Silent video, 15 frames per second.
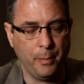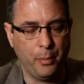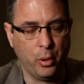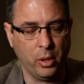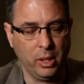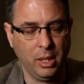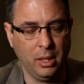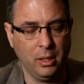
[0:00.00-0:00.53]

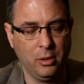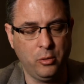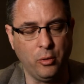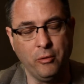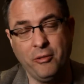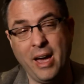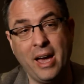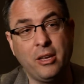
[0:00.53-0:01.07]
putting it into
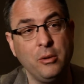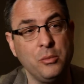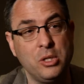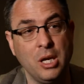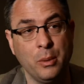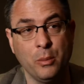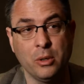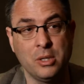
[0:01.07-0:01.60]
a vacuum
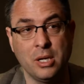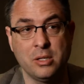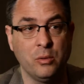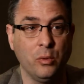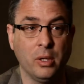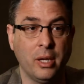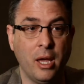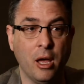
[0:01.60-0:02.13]
chamber doesn't
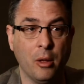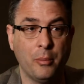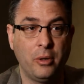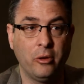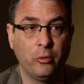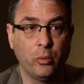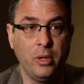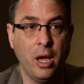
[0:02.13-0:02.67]
really help
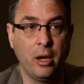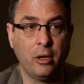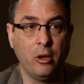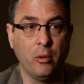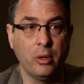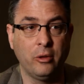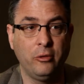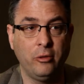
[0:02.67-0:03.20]
because we're not
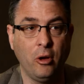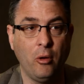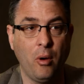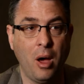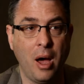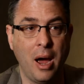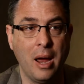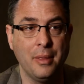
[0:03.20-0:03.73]
going so
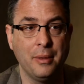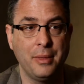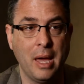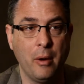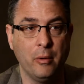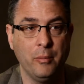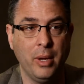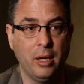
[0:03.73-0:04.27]
high that
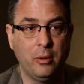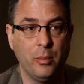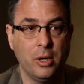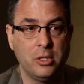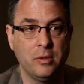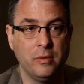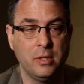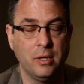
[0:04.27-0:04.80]
that would make
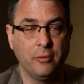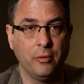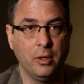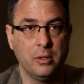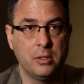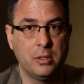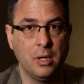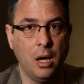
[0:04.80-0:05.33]
much of a
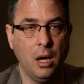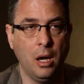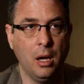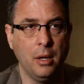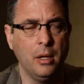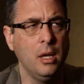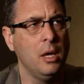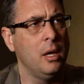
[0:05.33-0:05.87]
difference.
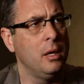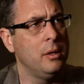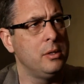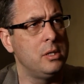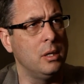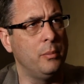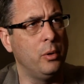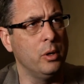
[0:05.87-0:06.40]
Uh,
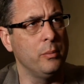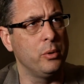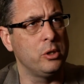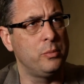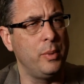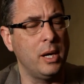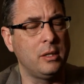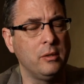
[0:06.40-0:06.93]
to put in
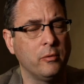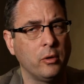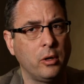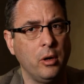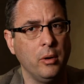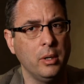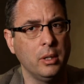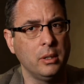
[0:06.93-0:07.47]
perspective, we're
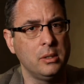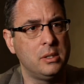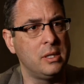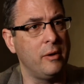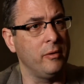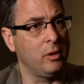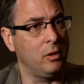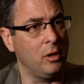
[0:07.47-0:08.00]
going
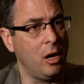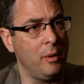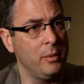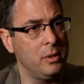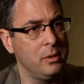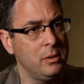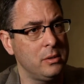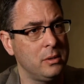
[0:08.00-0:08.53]
seven
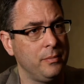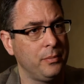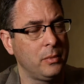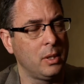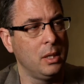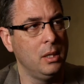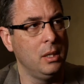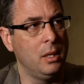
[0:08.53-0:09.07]
kilometers.
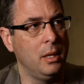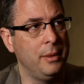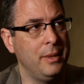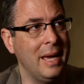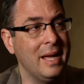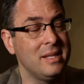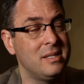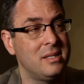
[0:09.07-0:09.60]

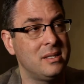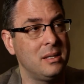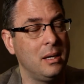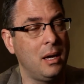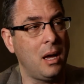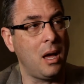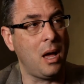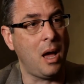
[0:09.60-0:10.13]
That's
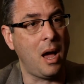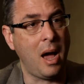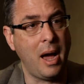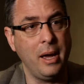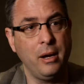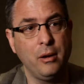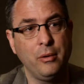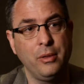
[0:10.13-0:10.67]

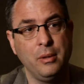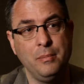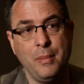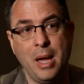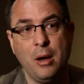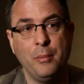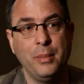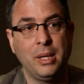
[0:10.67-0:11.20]
higher than
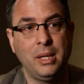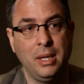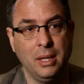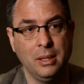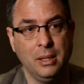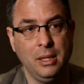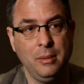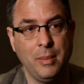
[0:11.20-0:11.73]
Mount
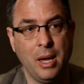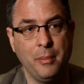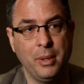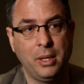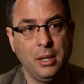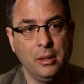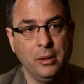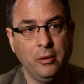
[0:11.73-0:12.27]
McKinley. Mount
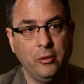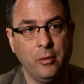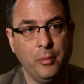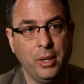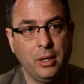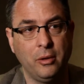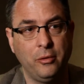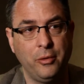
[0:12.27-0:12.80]
McKinley is the
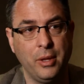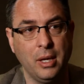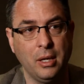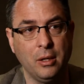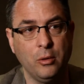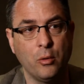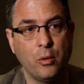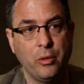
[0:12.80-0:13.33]
biggest
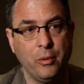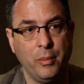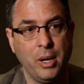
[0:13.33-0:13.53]
thing in North